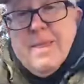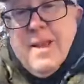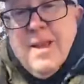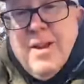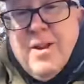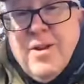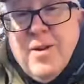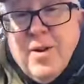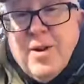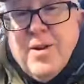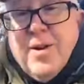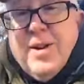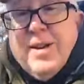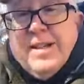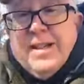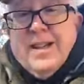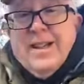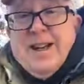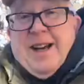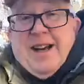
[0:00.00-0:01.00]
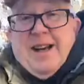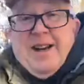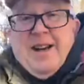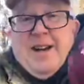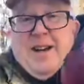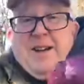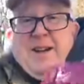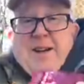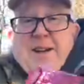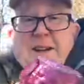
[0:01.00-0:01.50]
you're going to need
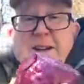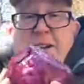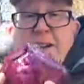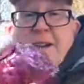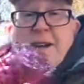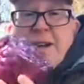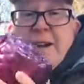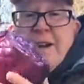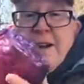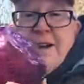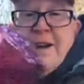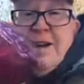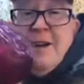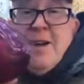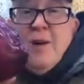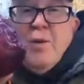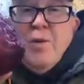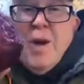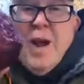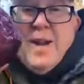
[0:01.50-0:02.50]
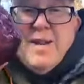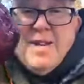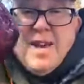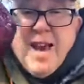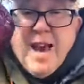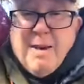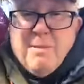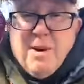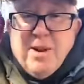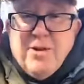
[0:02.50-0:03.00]
red
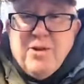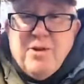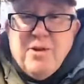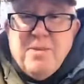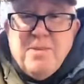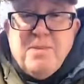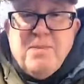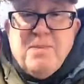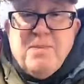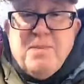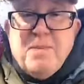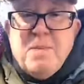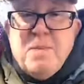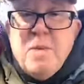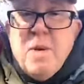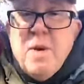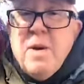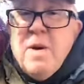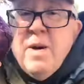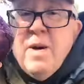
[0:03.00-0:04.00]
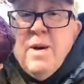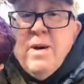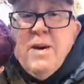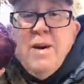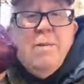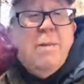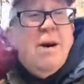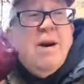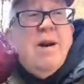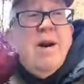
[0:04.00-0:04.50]
cabbage.
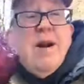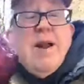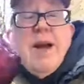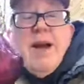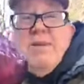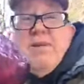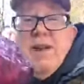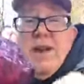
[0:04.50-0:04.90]
You might not have it